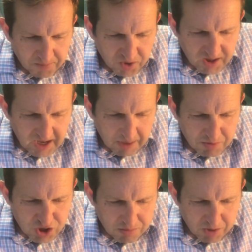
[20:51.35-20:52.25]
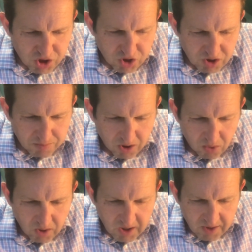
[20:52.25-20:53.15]
Yadayim mishamashers
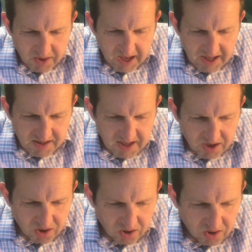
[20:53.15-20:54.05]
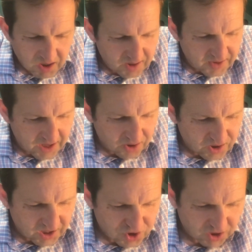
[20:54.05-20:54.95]
bo. The hands that are that are
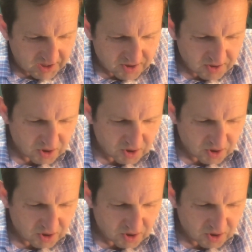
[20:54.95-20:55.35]
touching it.